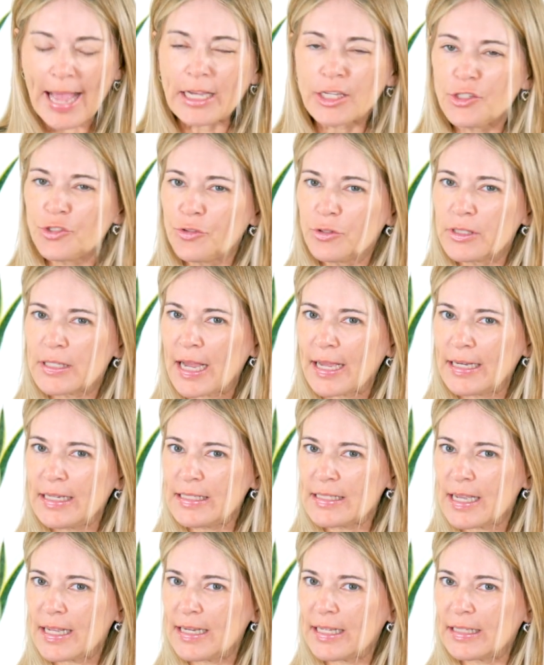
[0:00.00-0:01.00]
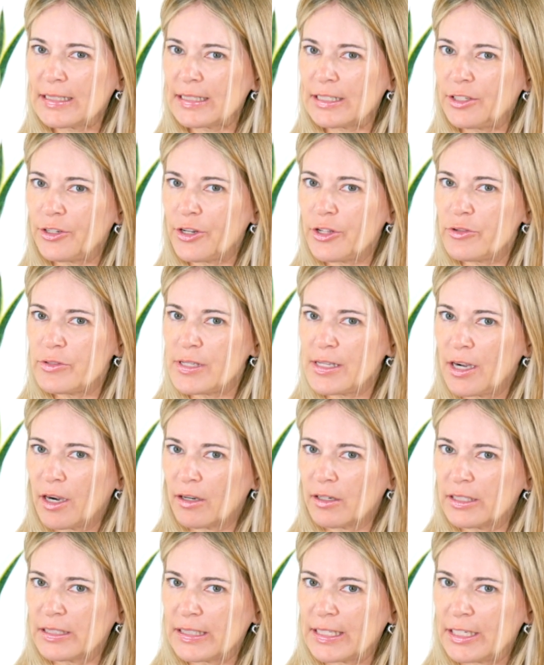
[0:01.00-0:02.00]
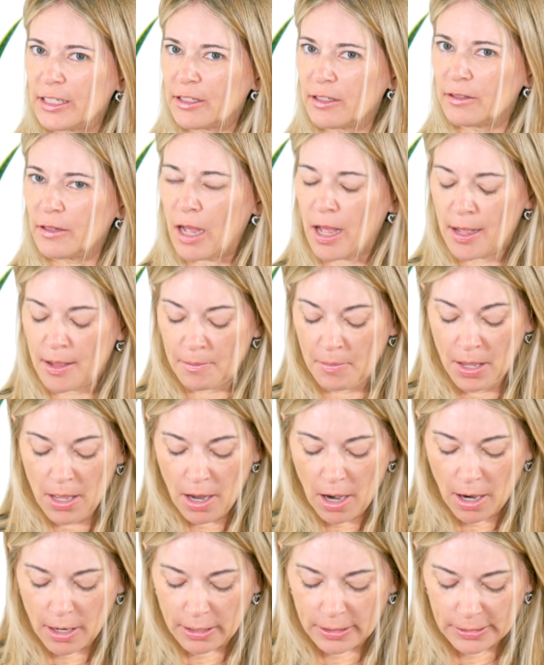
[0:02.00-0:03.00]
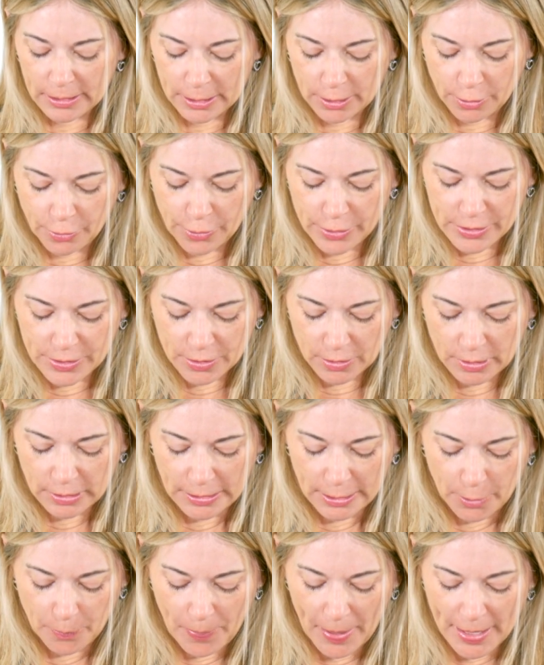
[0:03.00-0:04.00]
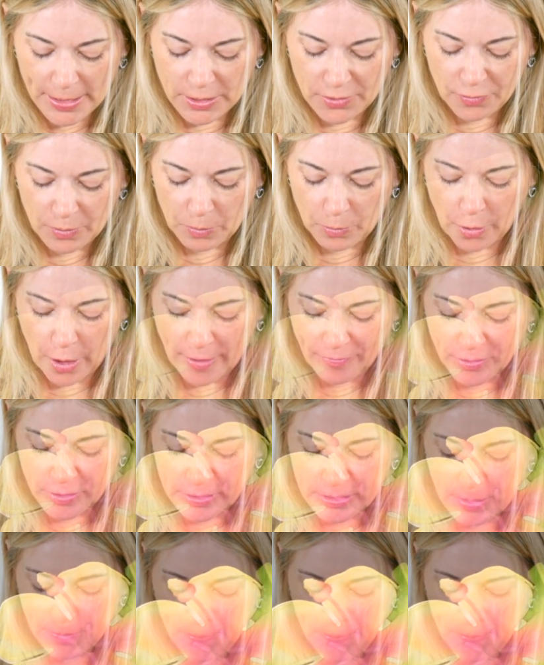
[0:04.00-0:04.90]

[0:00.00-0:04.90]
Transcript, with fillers: extra tiny, tiny glitter using our glitter, um, our glitter crystal clear pens from Crafter's